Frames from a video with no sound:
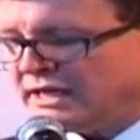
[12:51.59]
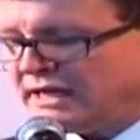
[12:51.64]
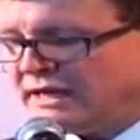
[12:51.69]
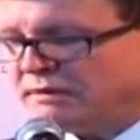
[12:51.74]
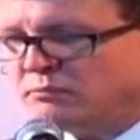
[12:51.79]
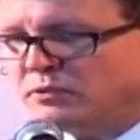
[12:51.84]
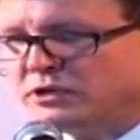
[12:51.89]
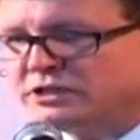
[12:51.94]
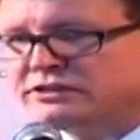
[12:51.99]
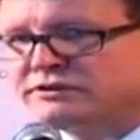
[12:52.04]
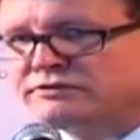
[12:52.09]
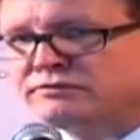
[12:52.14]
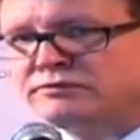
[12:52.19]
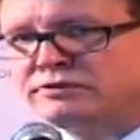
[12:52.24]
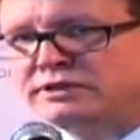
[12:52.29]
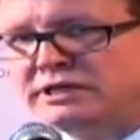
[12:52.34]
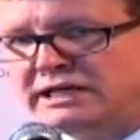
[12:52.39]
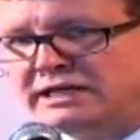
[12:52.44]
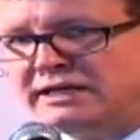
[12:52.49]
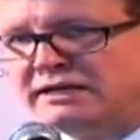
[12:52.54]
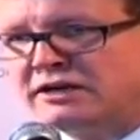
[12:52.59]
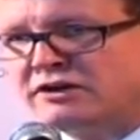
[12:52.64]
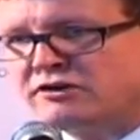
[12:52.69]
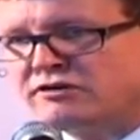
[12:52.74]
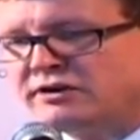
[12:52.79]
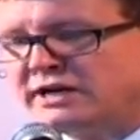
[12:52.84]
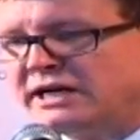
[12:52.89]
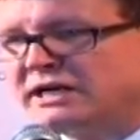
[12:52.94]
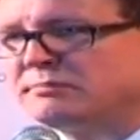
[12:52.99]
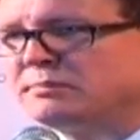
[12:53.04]
And what's really
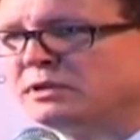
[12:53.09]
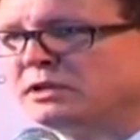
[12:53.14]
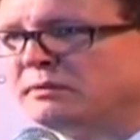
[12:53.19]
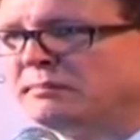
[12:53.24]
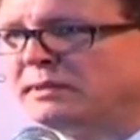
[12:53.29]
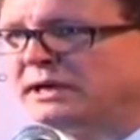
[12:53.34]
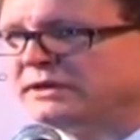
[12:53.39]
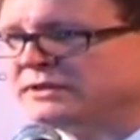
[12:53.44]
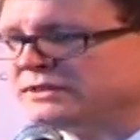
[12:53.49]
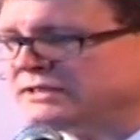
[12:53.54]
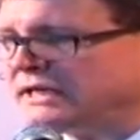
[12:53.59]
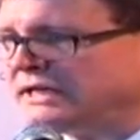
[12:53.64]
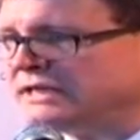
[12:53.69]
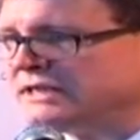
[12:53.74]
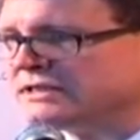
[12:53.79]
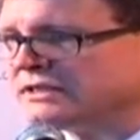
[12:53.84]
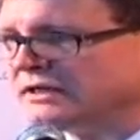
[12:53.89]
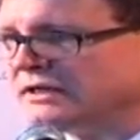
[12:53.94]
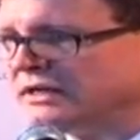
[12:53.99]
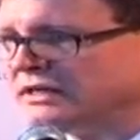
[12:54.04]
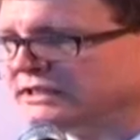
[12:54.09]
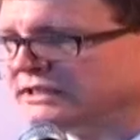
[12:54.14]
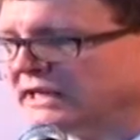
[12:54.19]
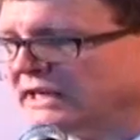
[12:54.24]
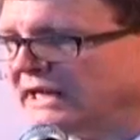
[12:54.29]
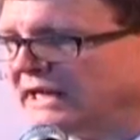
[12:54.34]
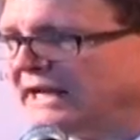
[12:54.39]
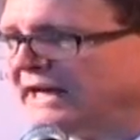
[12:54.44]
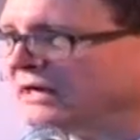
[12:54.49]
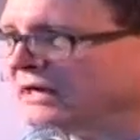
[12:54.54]
incredible about data is it
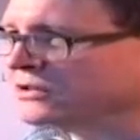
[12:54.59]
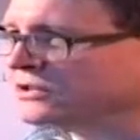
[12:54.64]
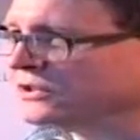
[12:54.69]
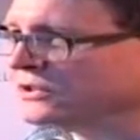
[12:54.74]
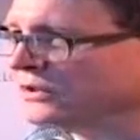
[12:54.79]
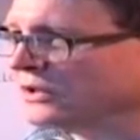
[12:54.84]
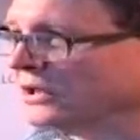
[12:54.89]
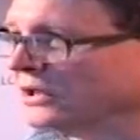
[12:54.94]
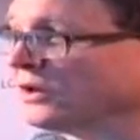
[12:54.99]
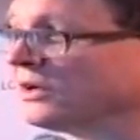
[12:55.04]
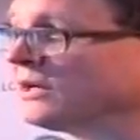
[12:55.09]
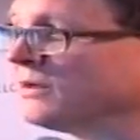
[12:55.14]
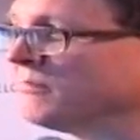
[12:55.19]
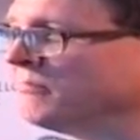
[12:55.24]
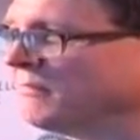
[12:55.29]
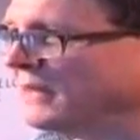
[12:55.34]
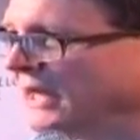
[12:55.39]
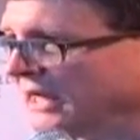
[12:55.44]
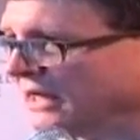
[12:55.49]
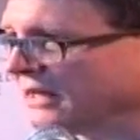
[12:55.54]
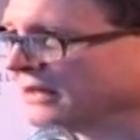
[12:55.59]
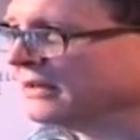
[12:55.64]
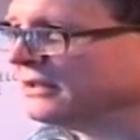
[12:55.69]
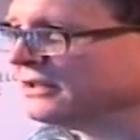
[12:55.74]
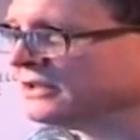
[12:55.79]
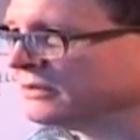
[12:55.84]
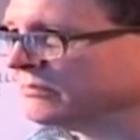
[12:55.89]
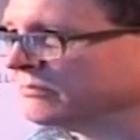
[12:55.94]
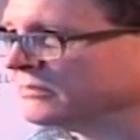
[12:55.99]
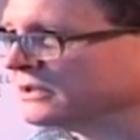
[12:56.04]
allows you to look at
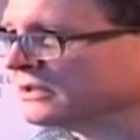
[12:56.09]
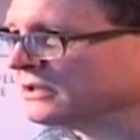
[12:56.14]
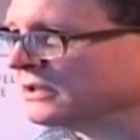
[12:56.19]
mechanisms,